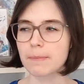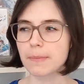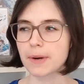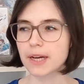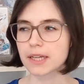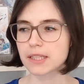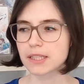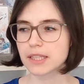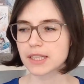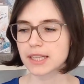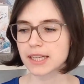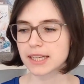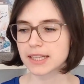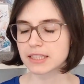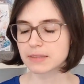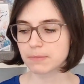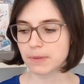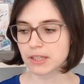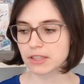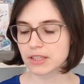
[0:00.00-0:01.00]
but
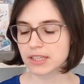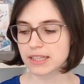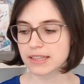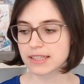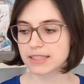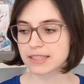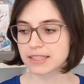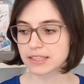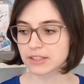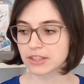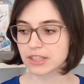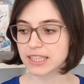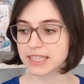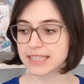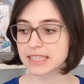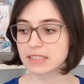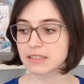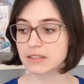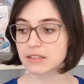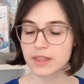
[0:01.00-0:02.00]
especially the
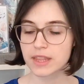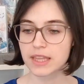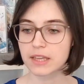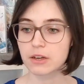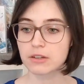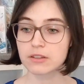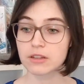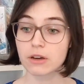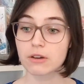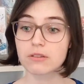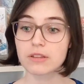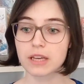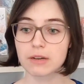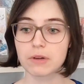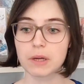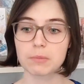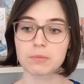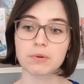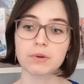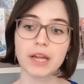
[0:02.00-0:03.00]
CGs, though
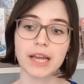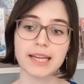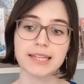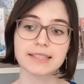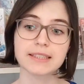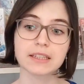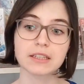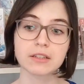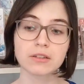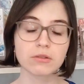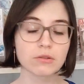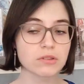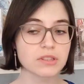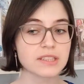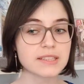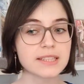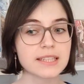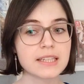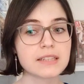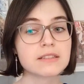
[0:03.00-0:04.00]
they were placed in
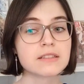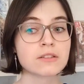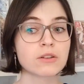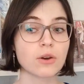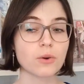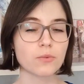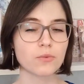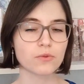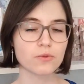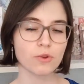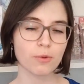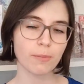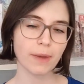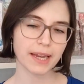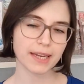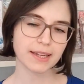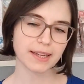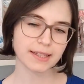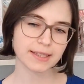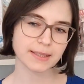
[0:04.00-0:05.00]
good scenes and often
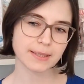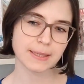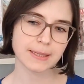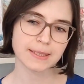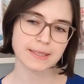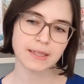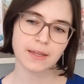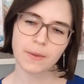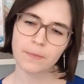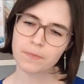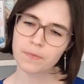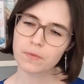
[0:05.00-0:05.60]
romantic scenes,